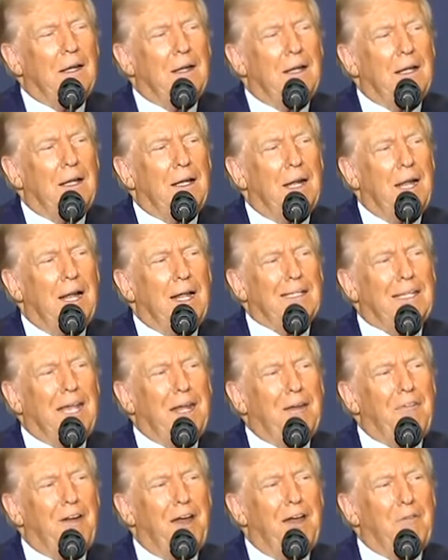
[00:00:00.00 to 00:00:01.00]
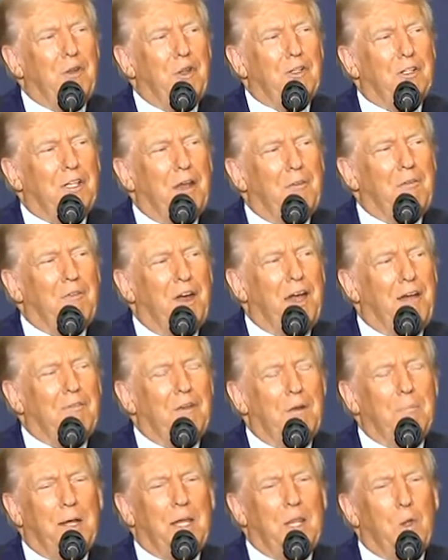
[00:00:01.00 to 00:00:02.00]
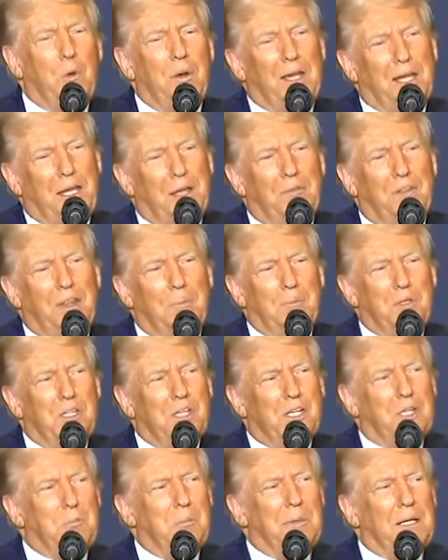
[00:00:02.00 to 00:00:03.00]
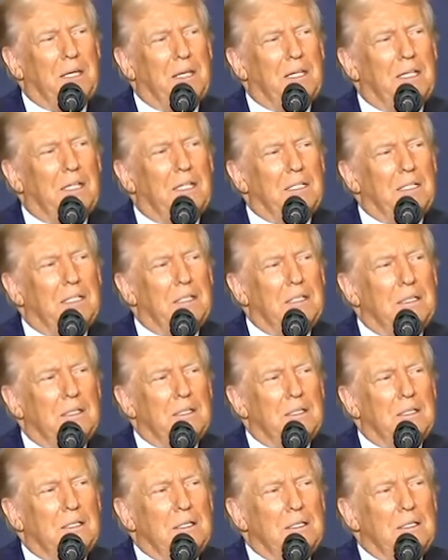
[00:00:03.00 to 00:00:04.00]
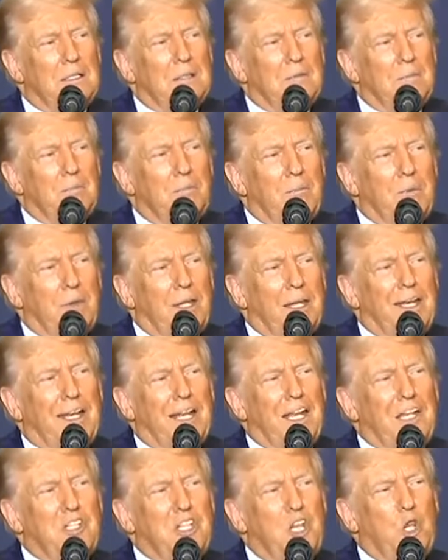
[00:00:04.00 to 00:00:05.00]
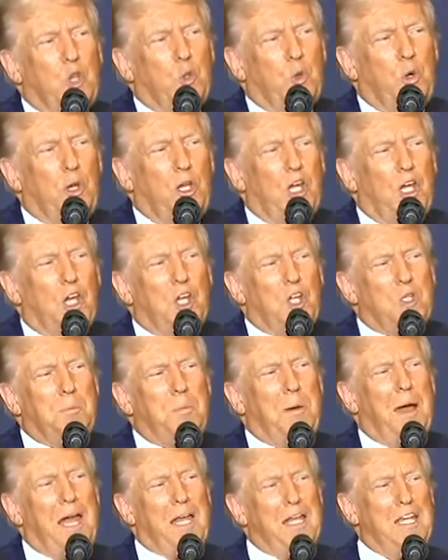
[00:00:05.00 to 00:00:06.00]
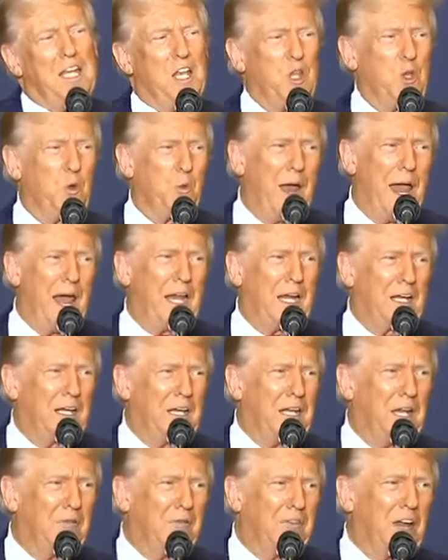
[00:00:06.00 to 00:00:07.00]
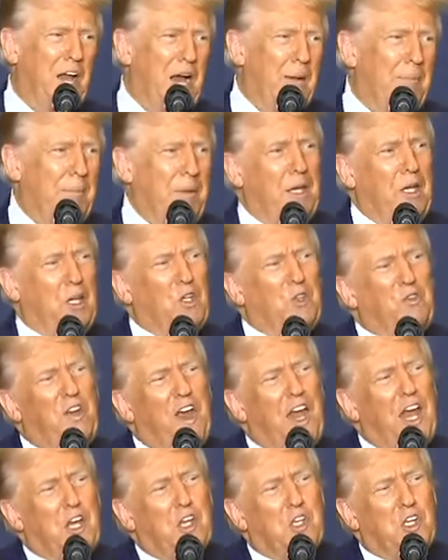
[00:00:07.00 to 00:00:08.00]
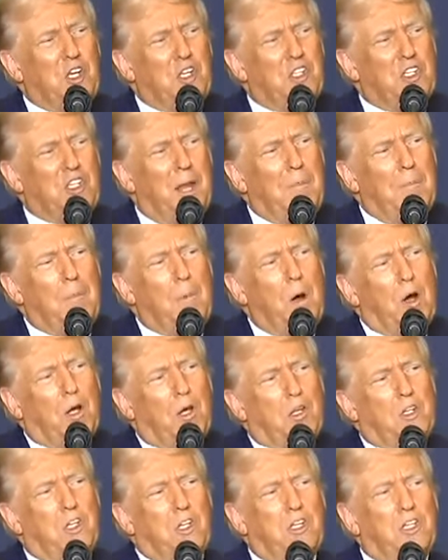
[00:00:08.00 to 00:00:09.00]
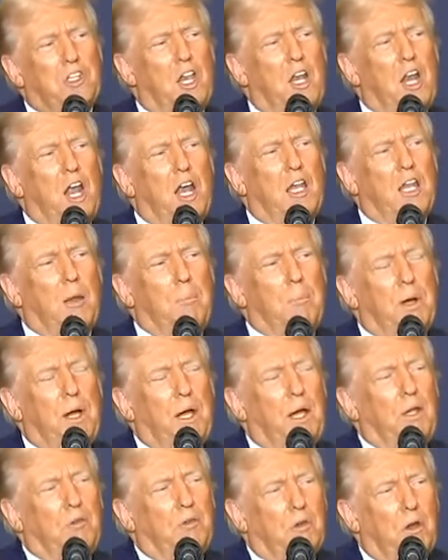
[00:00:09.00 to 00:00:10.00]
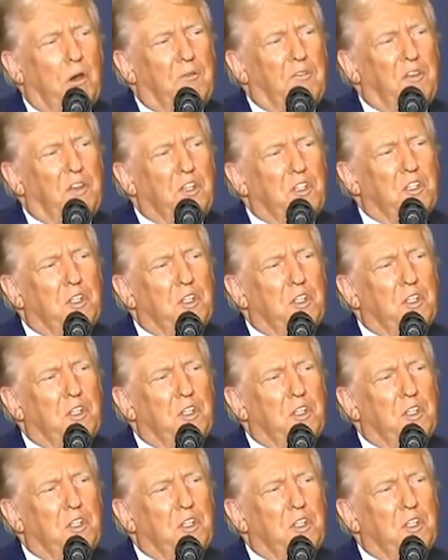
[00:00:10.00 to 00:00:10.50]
I'll take 5, you'll take 5, and by the way, give them $6 billion. In less than 3 years, Biden and the radical left communists, fascists, and Marxists that occupy his office